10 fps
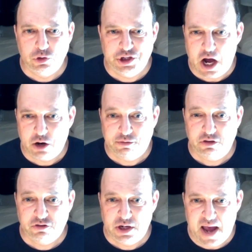
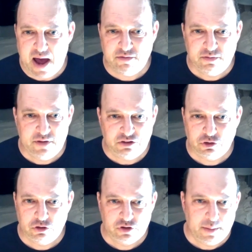geographies can have
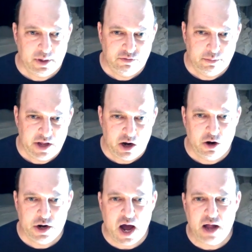investors coming from
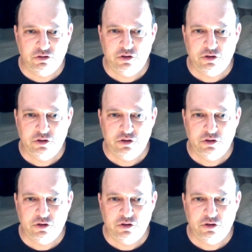there or not.